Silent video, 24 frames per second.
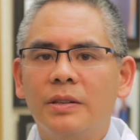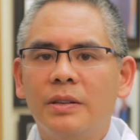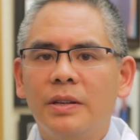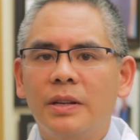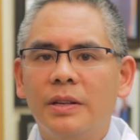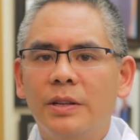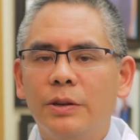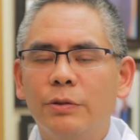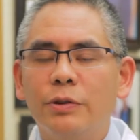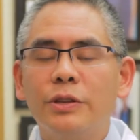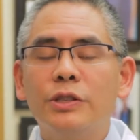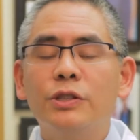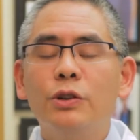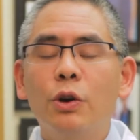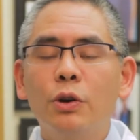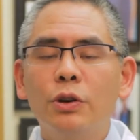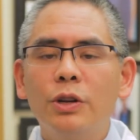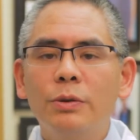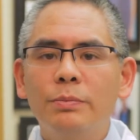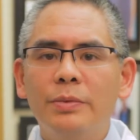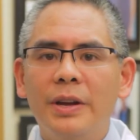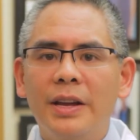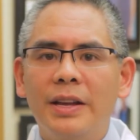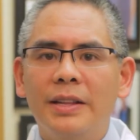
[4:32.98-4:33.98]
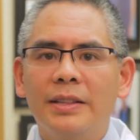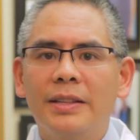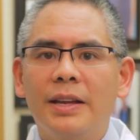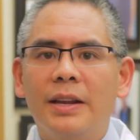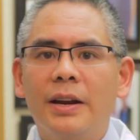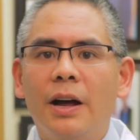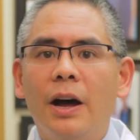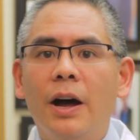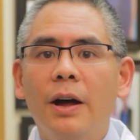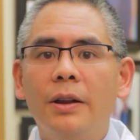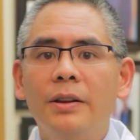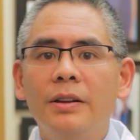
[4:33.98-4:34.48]
there is no debate that
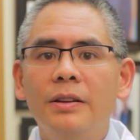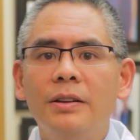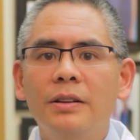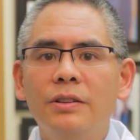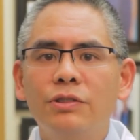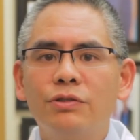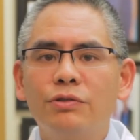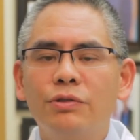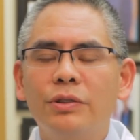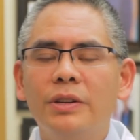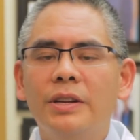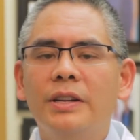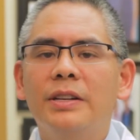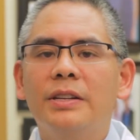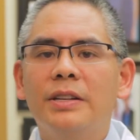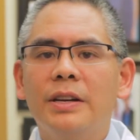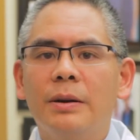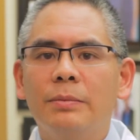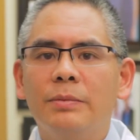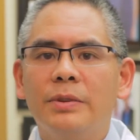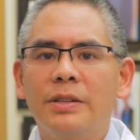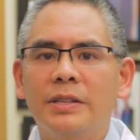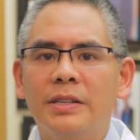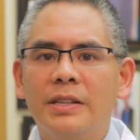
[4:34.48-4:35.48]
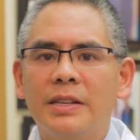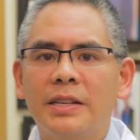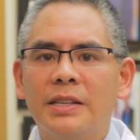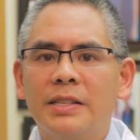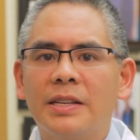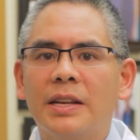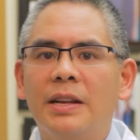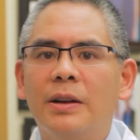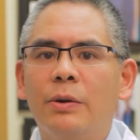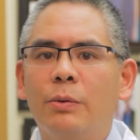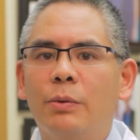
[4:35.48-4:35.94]
untreated gum disease